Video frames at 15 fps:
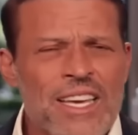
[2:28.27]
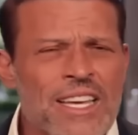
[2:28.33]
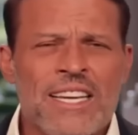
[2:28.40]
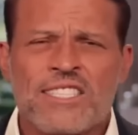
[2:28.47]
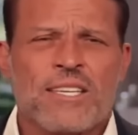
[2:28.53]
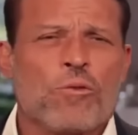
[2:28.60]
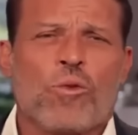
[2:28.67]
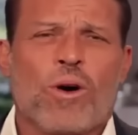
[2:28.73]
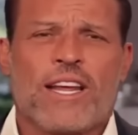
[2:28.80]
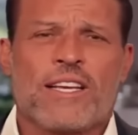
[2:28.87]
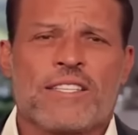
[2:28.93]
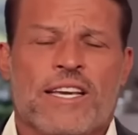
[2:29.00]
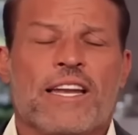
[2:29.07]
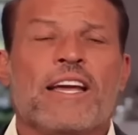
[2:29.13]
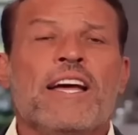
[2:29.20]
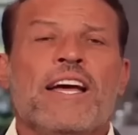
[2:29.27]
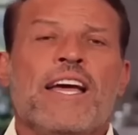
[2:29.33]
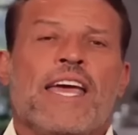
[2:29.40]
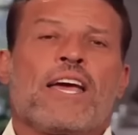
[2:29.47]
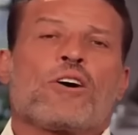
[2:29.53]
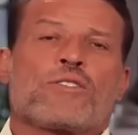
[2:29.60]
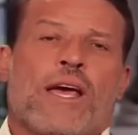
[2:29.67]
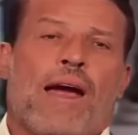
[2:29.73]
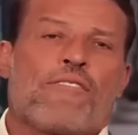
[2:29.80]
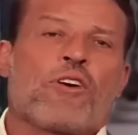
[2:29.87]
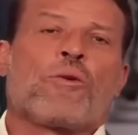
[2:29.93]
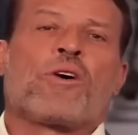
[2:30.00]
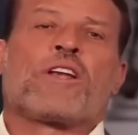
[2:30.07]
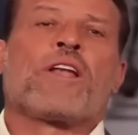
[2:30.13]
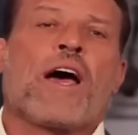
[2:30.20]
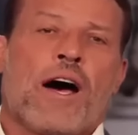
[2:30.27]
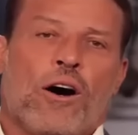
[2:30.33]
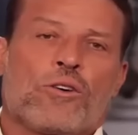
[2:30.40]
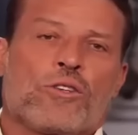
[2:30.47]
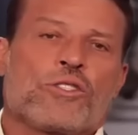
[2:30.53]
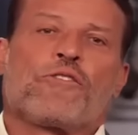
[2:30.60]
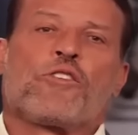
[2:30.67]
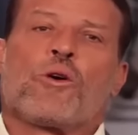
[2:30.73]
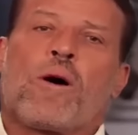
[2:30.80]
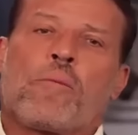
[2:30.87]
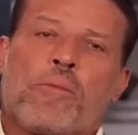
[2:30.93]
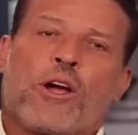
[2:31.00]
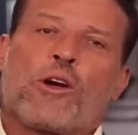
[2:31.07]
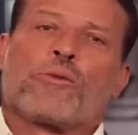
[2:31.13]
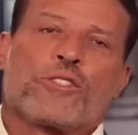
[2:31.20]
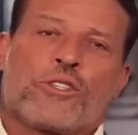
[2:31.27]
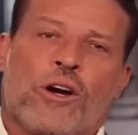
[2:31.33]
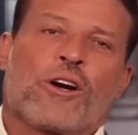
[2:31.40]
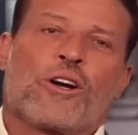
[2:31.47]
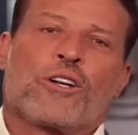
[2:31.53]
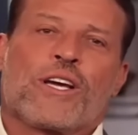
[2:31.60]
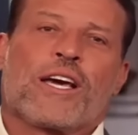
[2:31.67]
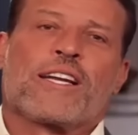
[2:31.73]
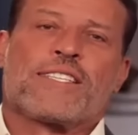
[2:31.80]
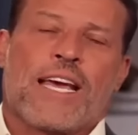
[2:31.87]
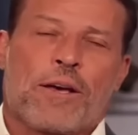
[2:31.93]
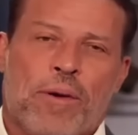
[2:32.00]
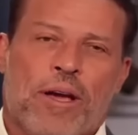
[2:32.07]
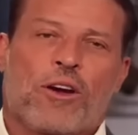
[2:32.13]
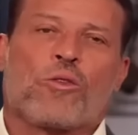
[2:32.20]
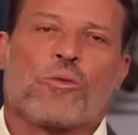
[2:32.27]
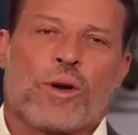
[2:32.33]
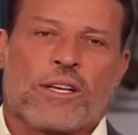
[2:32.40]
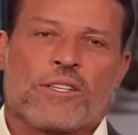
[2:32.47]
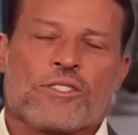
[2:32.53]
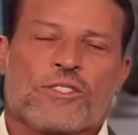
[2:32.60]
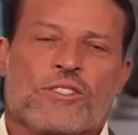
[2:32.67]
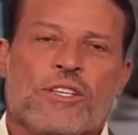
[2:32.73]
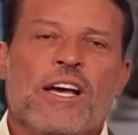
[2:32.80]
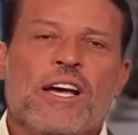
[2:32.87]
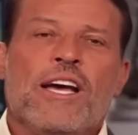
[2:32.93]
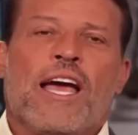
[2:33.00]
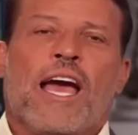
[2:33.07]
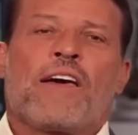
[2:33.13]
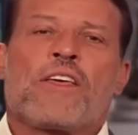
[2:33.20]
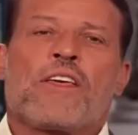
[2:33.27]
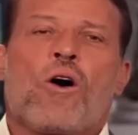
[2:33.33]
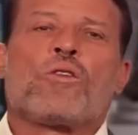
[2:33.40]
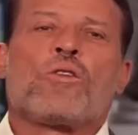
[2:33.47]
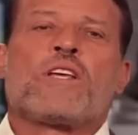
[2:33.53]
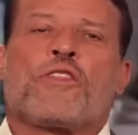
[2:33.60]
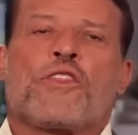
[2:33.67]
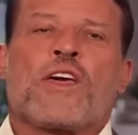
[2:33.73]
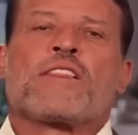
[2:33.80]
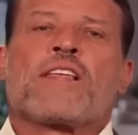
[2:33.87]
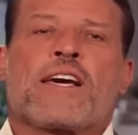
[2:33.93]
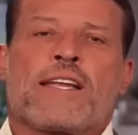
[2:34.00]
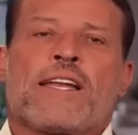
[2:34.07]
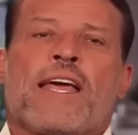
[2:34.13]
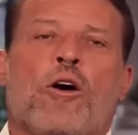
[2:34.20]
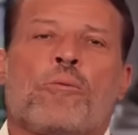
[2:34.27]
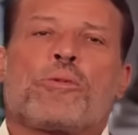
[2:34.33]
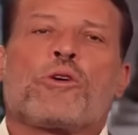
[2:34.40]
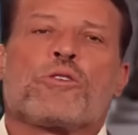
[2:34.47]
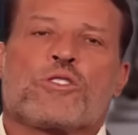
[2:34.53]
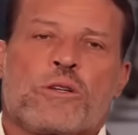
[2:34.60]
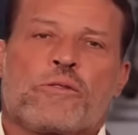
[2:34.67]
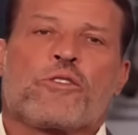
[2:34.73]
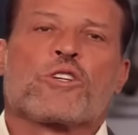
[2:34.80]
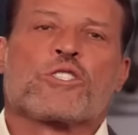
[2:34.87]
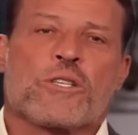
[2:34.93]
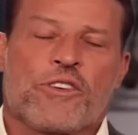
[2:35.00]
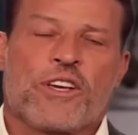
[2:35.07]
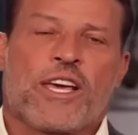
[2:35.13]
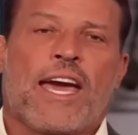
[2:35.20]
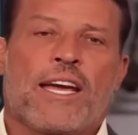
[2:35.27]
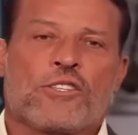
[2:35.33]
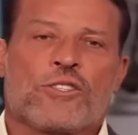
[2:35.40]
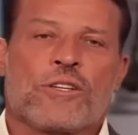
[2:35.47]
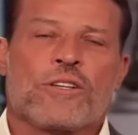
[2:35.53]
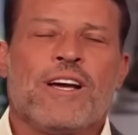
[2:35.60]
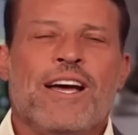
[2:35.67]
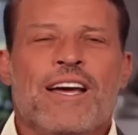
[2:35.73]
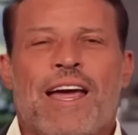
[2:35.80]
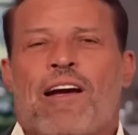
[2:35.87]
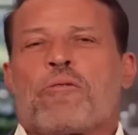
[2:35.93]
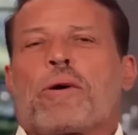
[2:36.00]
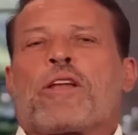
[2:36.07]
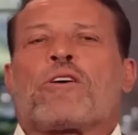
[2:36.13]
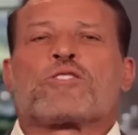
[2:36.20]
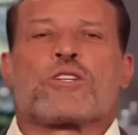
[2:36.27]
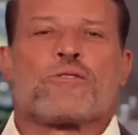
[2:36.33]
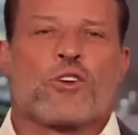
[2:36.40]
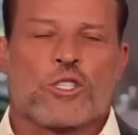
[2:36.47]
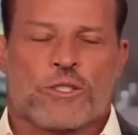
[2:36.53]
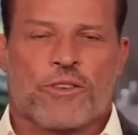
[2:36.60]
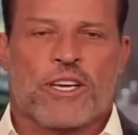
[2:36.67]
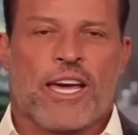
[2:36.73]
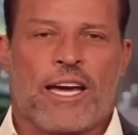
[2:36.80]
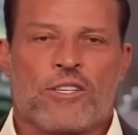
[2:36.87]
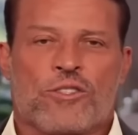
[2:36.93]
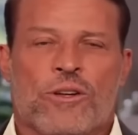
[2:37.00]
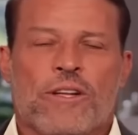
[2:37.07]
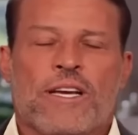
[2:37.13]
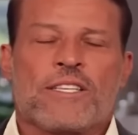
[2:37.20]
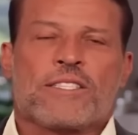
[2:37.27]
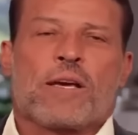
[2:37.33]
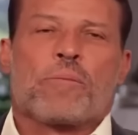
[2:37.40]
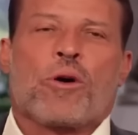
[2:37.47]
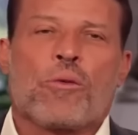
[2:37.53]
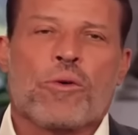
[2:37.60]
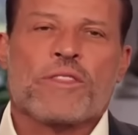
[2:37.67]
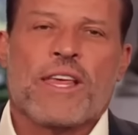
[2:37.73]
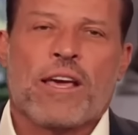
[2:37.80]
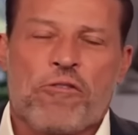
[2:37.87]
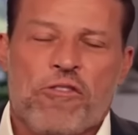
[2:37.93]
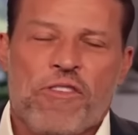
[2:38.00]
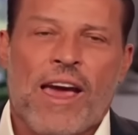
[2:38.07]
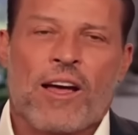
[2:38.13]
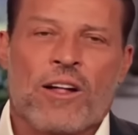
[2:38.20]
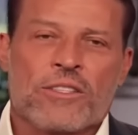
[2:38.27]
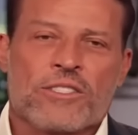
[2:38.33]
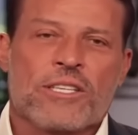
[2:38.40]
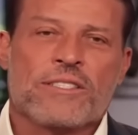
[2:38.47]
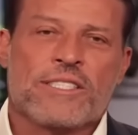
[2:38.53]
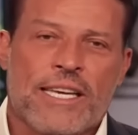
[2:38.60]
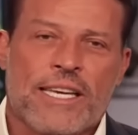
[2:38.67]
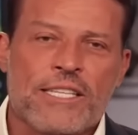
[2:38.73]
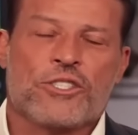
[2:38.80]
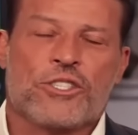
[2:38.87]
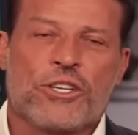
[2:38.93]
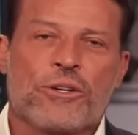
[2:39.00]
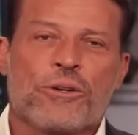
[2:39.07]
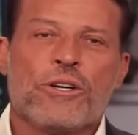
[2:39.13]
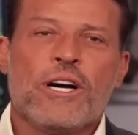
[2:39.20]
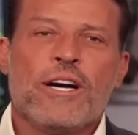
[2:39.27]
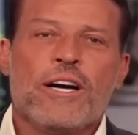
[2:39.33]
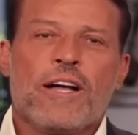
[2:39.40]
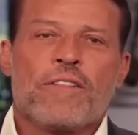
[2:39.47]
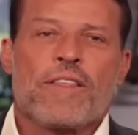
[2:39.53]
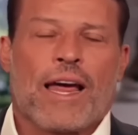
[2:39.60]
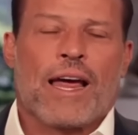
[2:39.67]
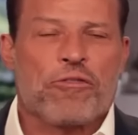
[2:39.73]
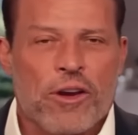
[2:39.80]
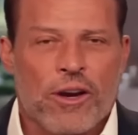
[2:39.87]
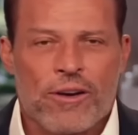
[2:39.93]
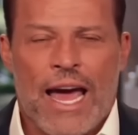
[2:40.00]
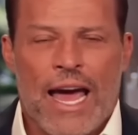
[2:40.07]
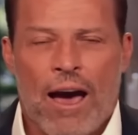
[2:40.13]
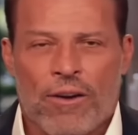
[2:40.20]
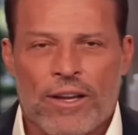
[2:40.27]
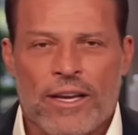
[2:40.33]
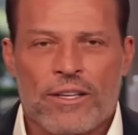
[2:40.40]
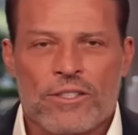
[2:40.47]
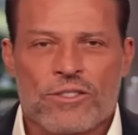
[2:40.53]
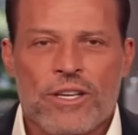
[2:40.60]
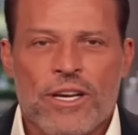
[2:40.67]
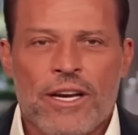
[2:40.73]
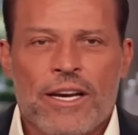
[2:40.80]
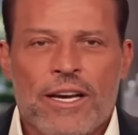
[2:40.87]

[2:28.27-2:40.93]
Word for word: I said, What is it? He goes, Everyone knows if you want bigger returns, you got to take bigger risks. And the only thing that can help you is diversification. Everybody knows diversification. He said, But what they fail to teach you that I figured out is